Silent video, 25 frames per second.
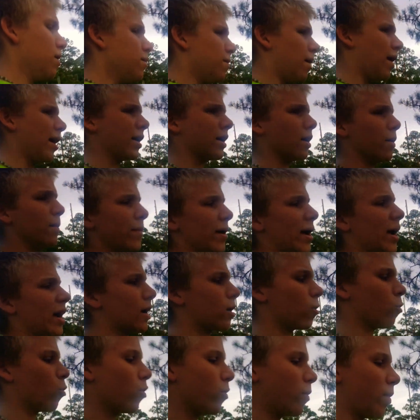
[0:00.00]
might come back,
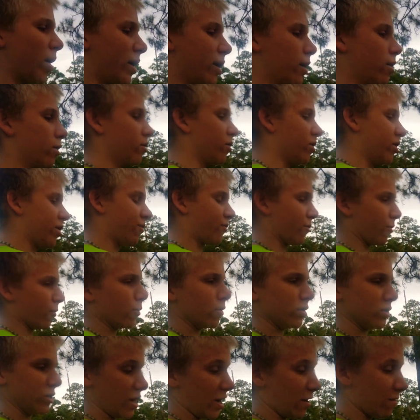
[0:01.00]
or we might go to a different
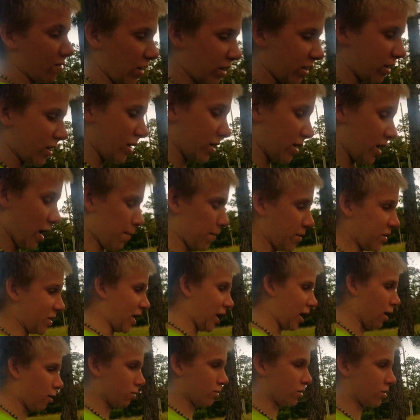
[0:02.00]
woods that has like these type of
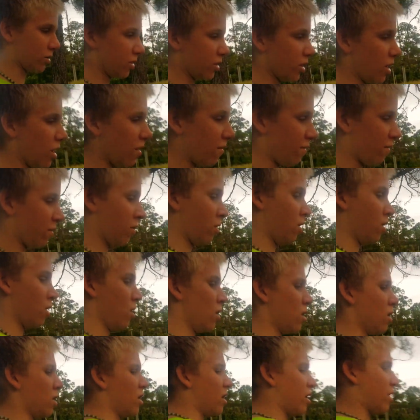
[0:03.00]
towers and stuff,
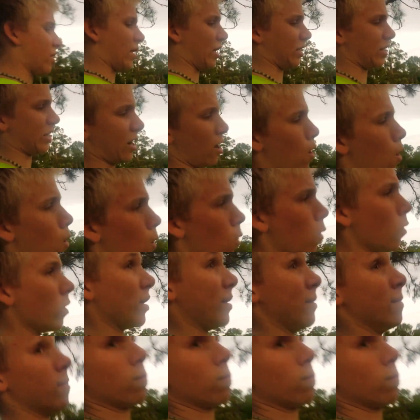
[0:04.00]
and that's like old and